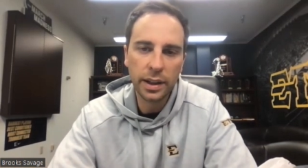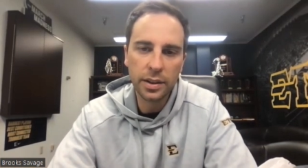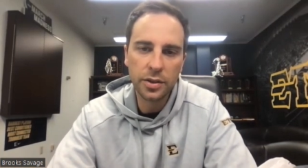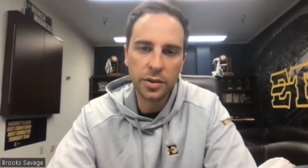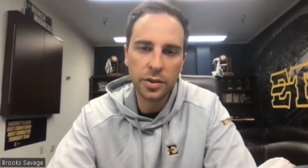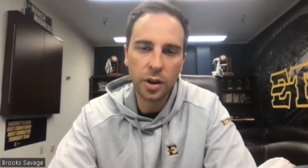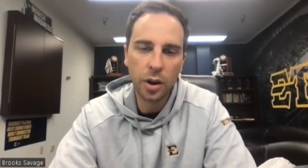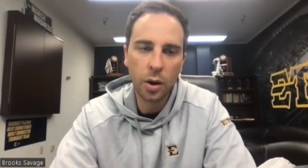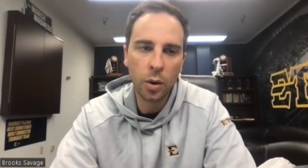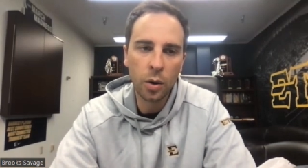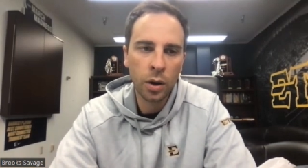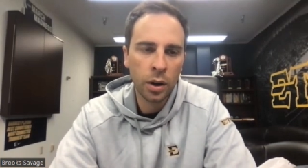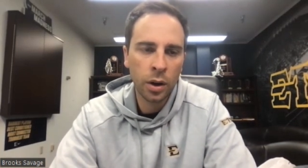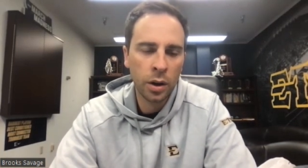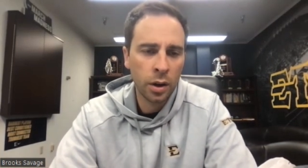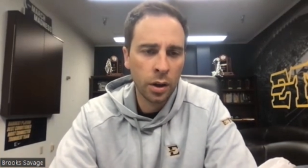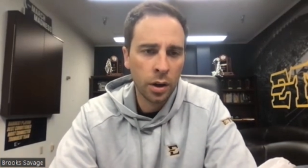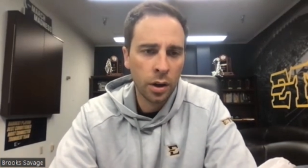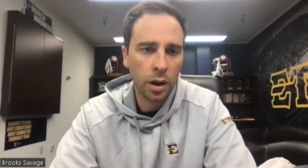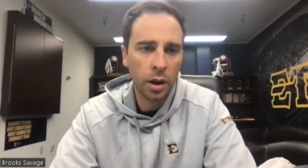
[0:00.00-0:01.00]
And so
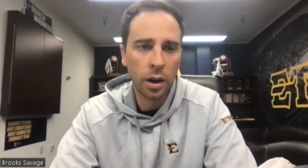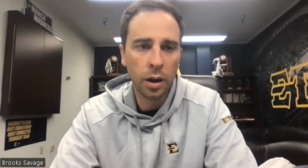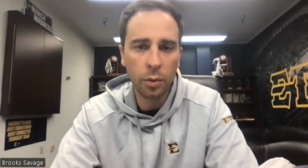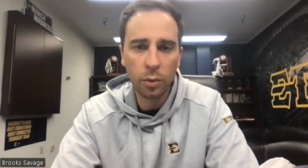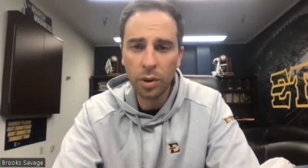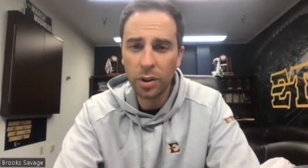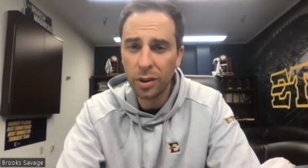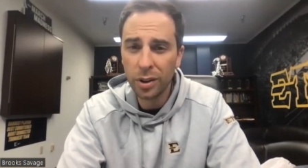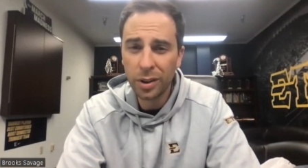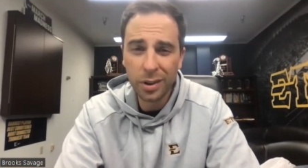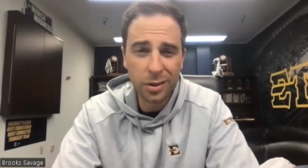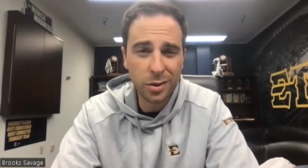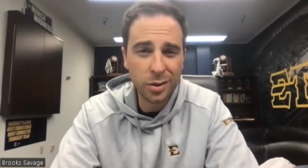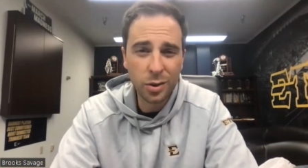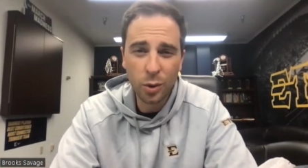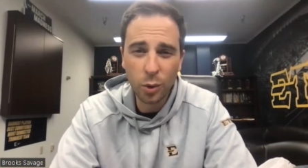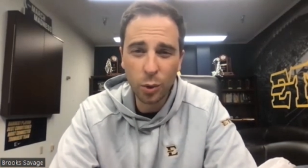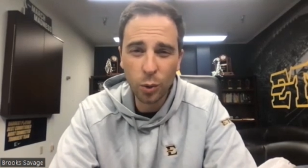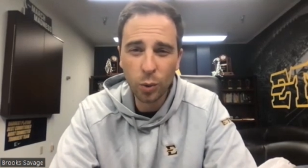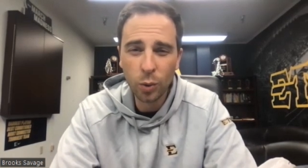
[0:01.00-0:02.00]
uh, really good
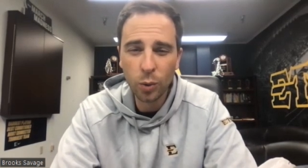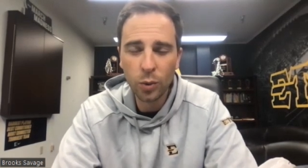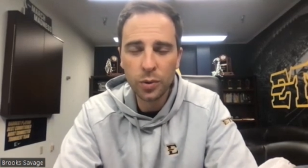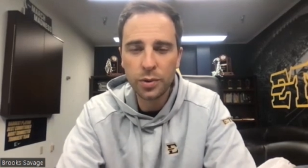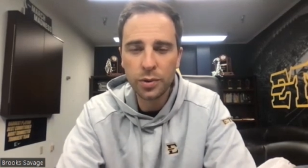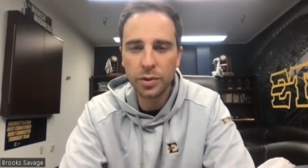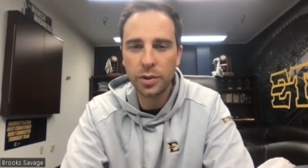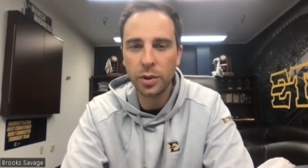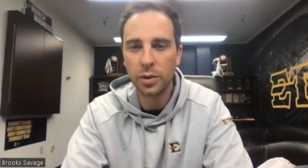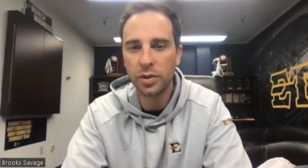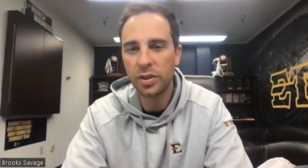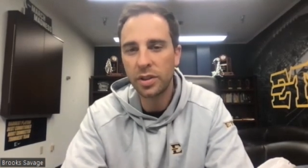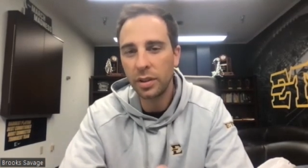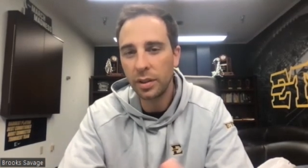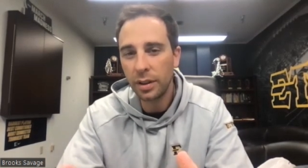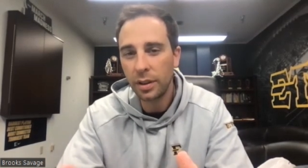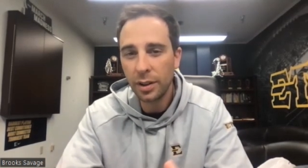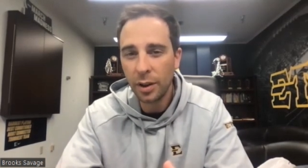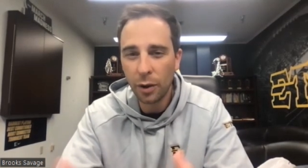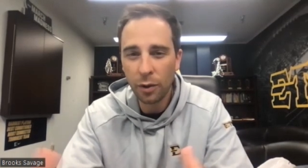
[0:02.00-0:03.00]
schools. So
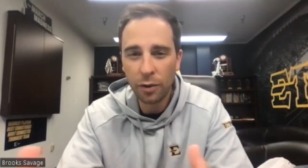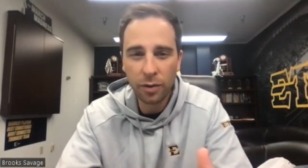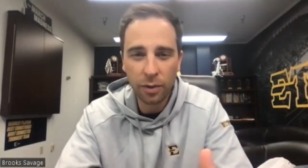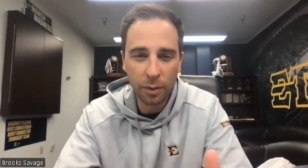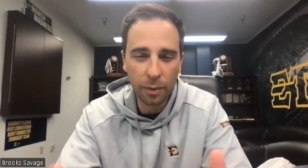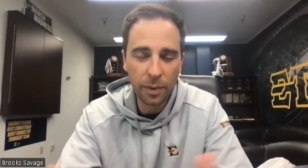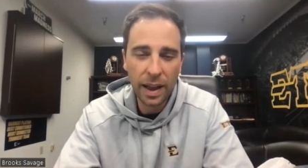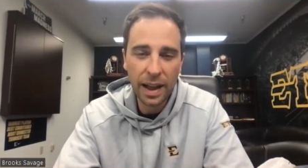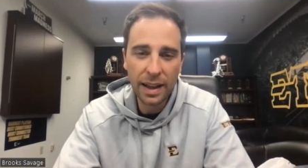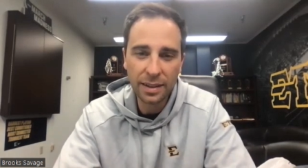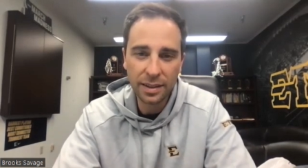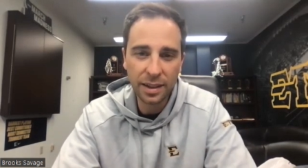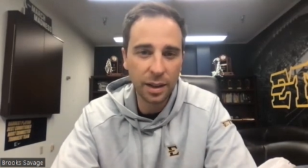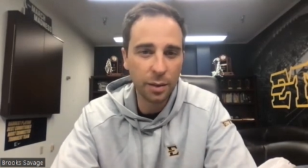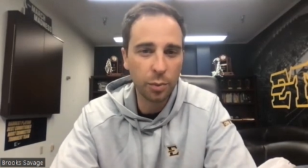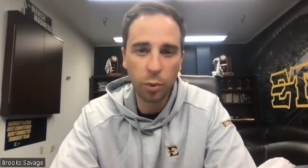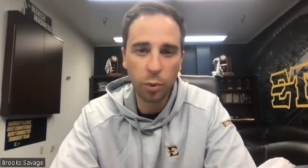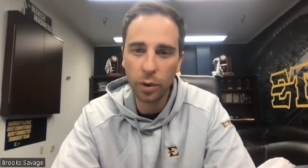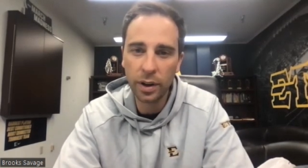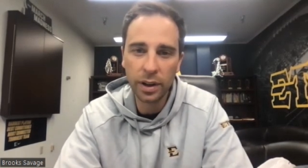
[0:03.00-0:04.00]
you know, from that
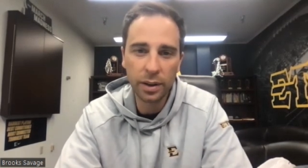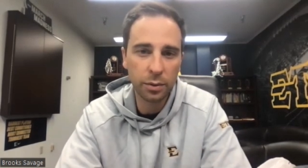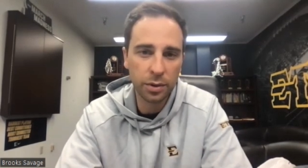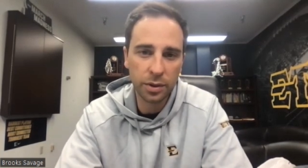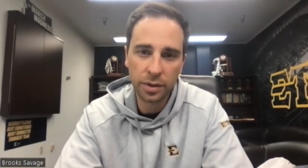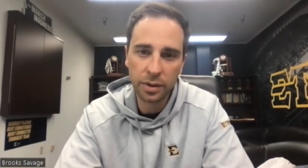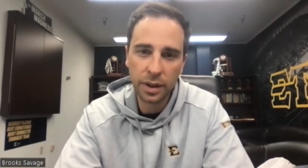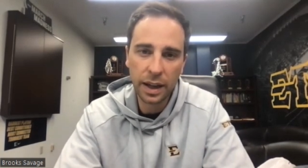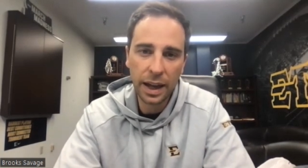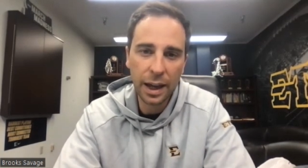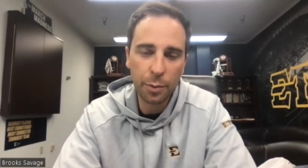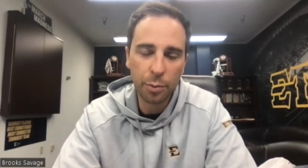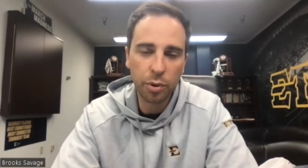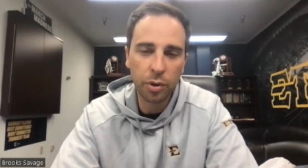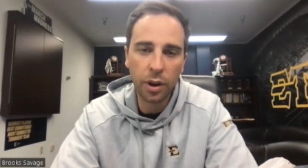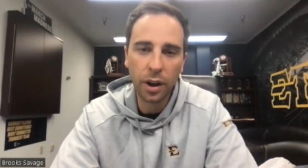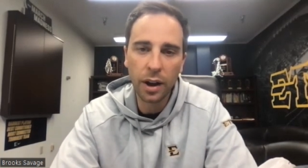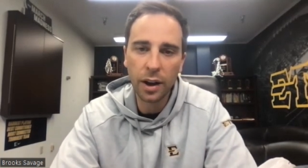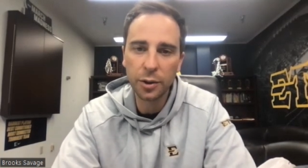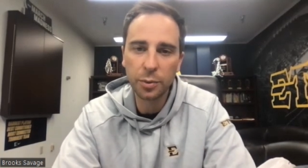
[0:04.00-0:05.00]
standpoint, it was a
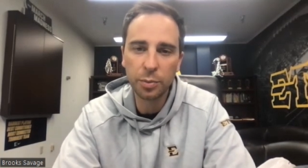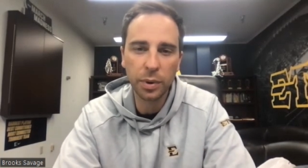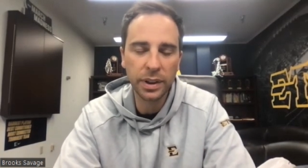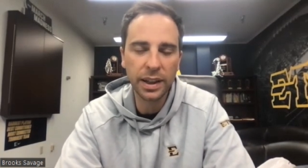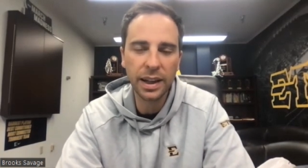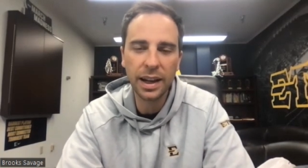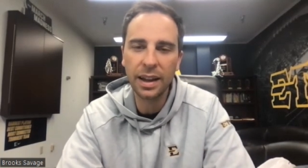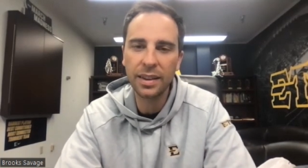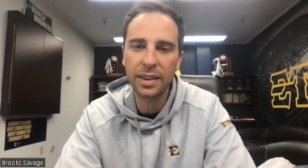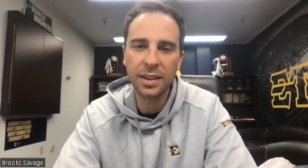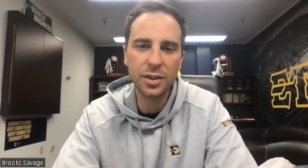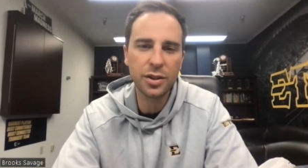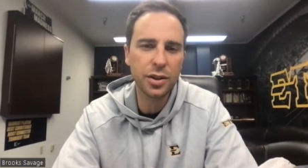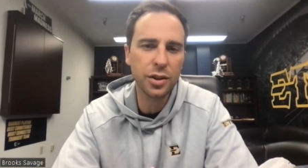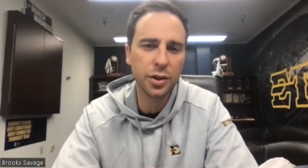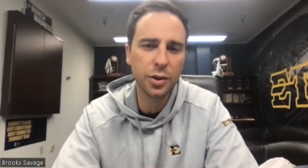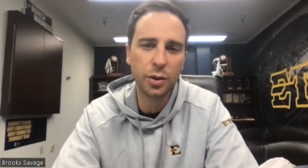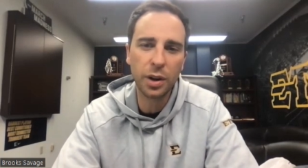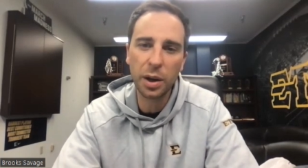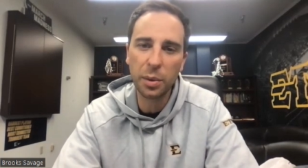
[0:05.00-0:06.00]
plus. But yeah, there's
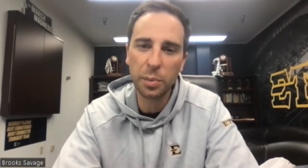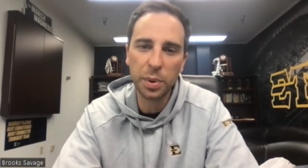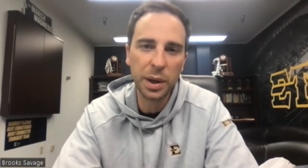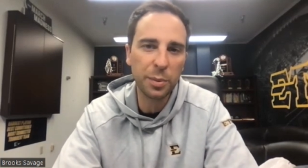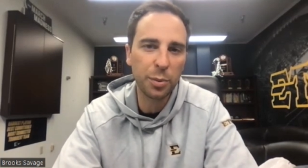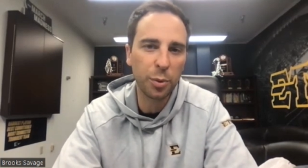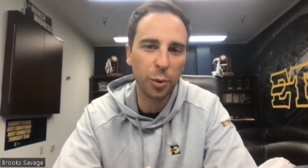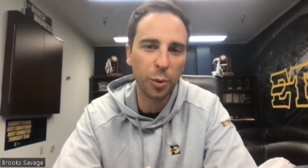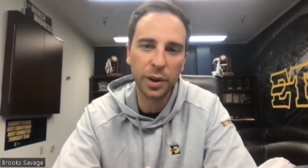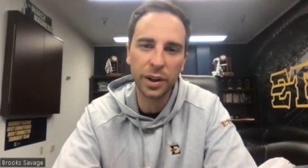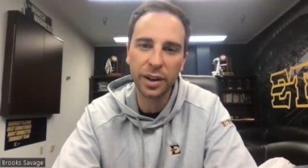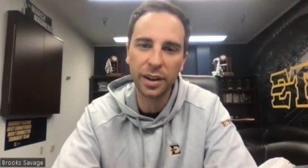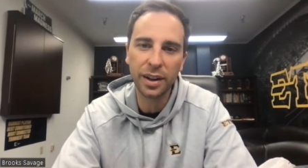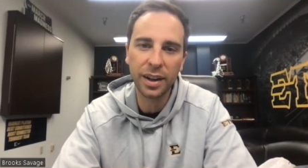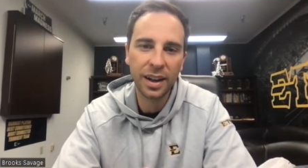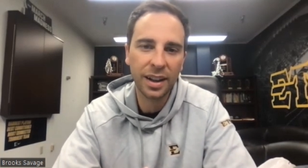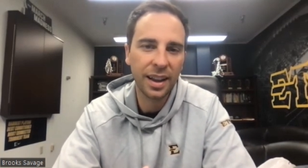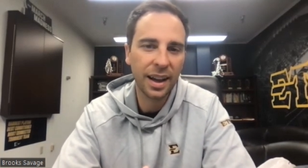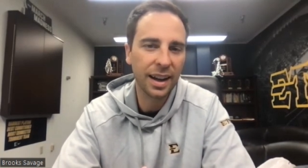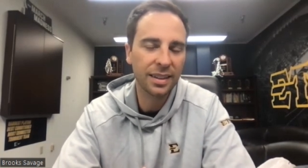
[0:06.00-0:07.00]
just great people
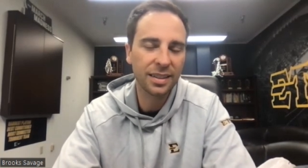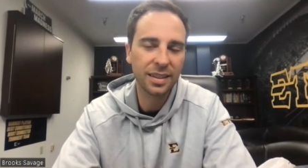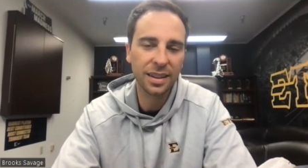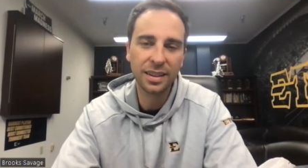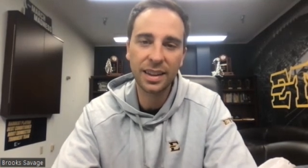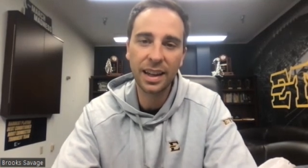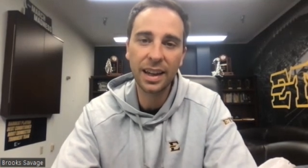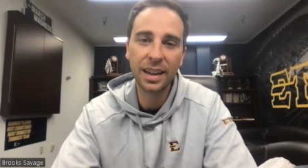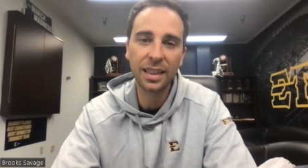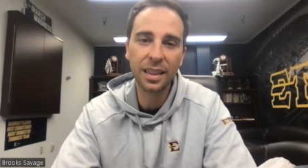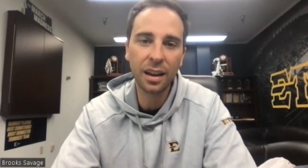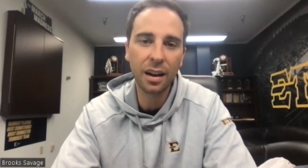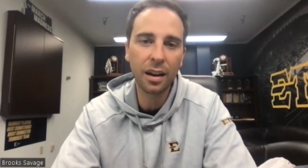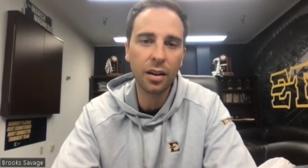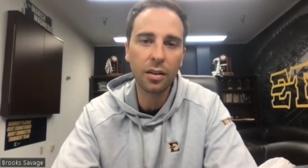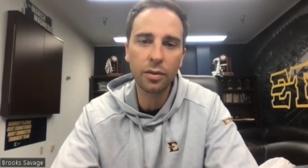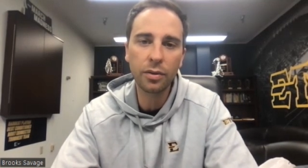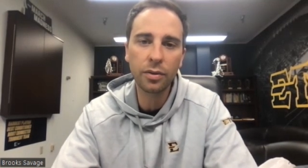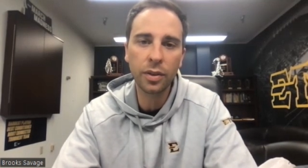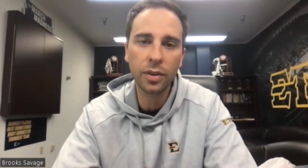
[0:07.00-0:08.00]
here. Like I said, they
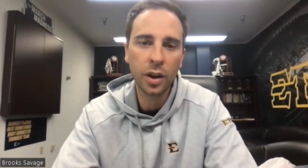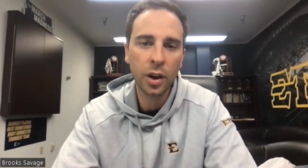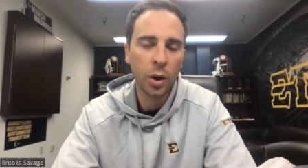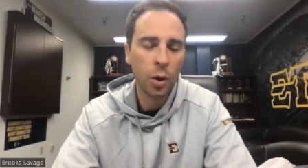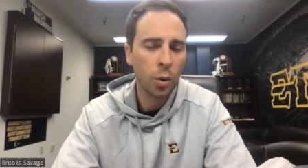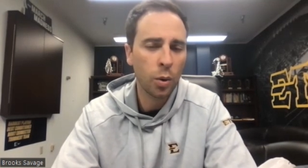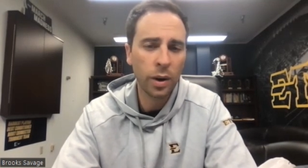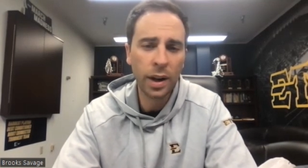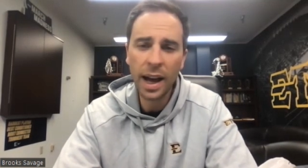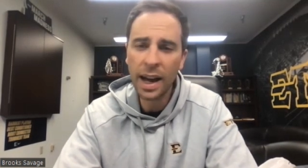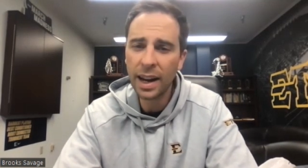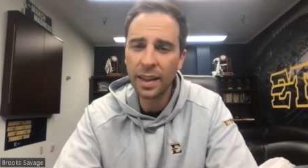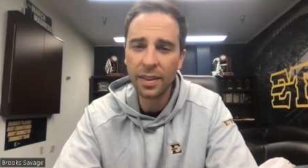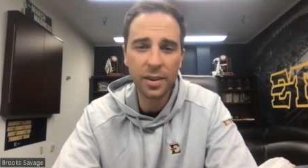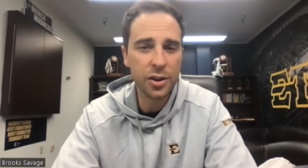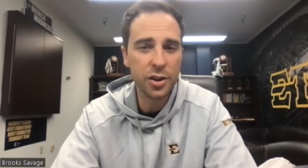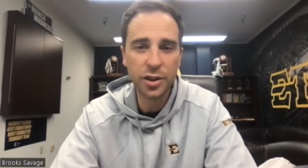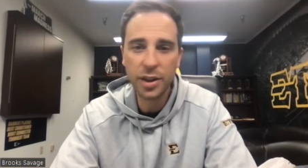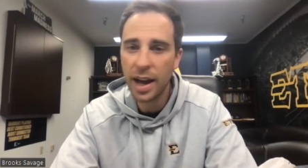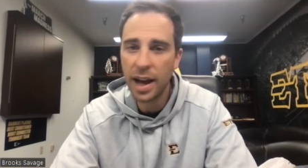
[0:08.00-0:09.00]
love. We're not in
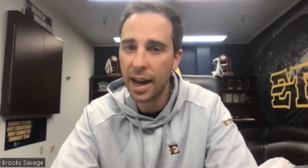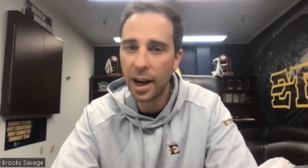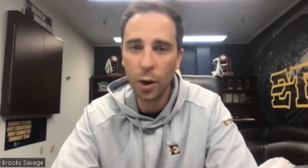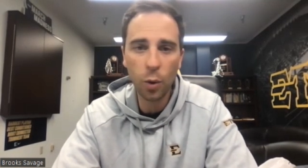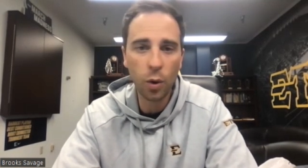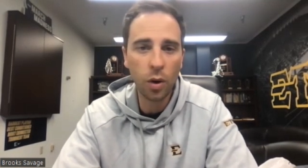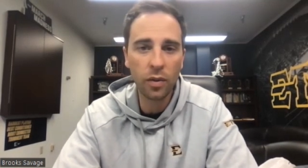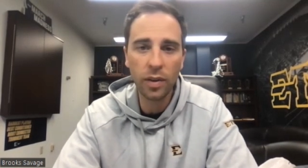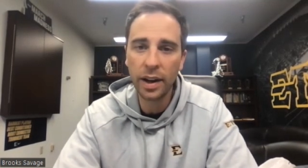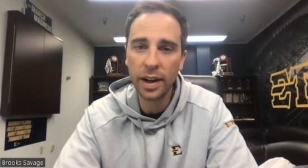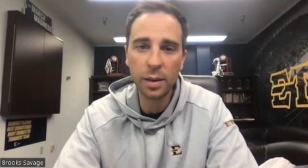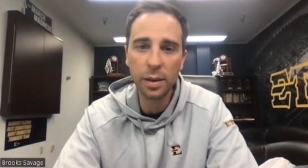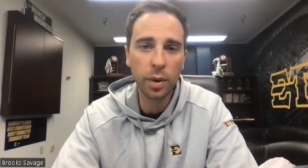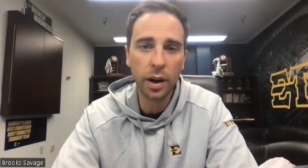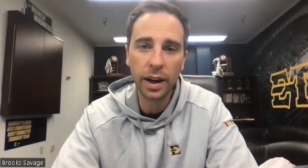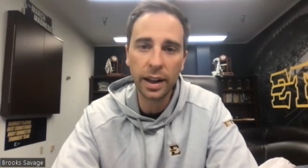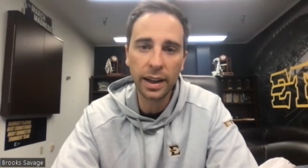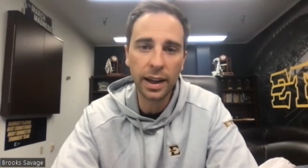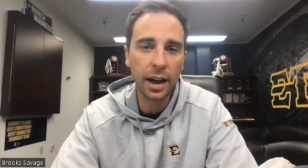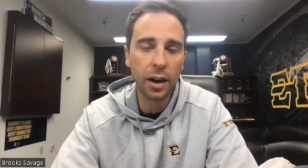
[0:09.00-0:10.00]
the shadow of
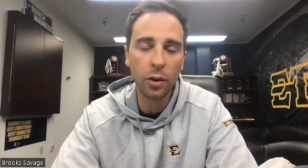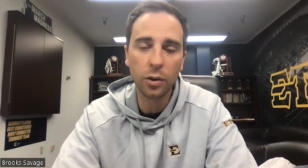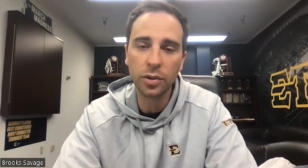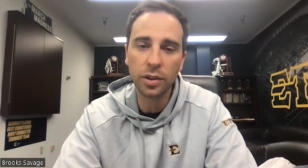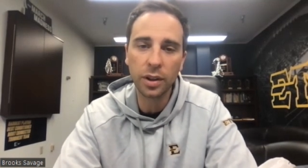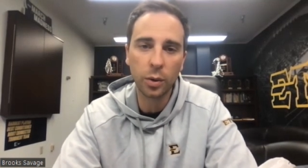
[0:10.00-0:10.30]
anybody else.